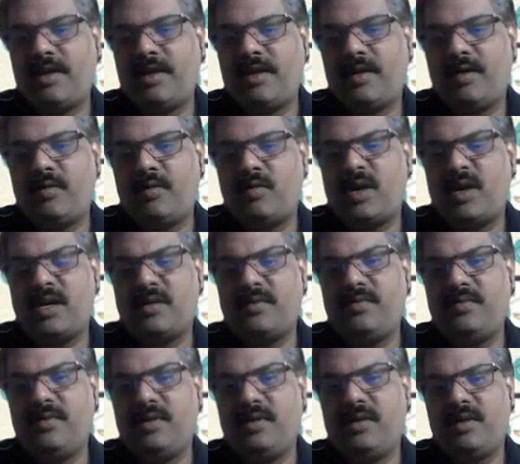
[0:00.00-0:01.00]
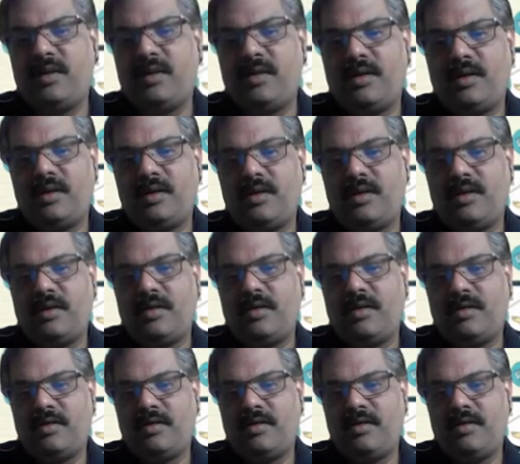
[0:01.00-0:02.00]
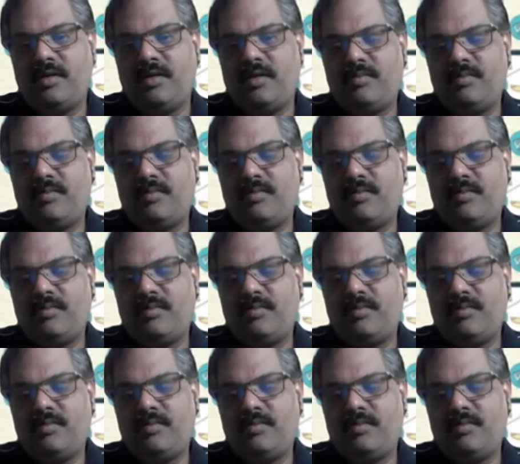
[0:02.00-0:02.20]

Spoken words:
wonderful